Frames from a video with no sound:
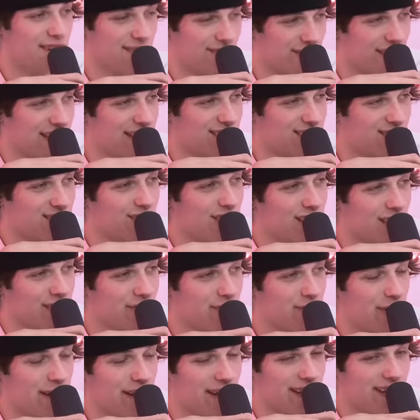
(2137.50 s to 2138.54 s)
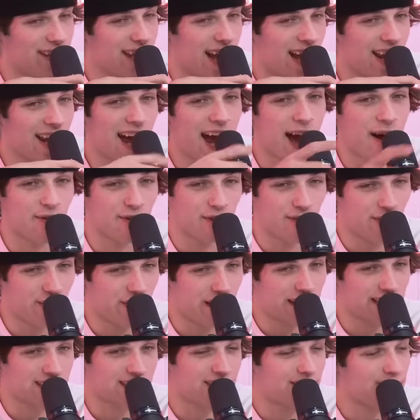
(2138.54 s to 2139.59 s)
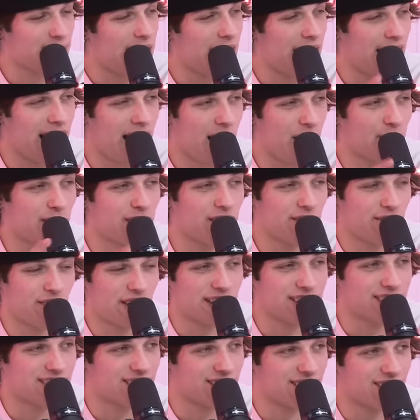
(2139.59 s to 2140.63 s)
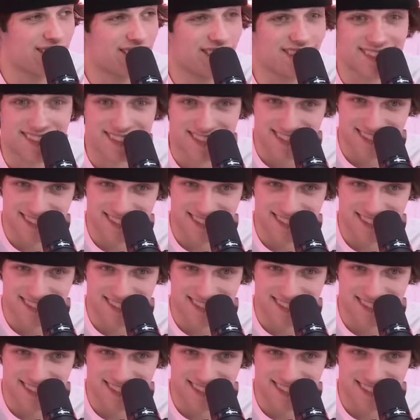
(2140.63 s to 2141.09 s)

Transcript: invest a lot of money in that. I would invest. I would invest. I would invest in yours.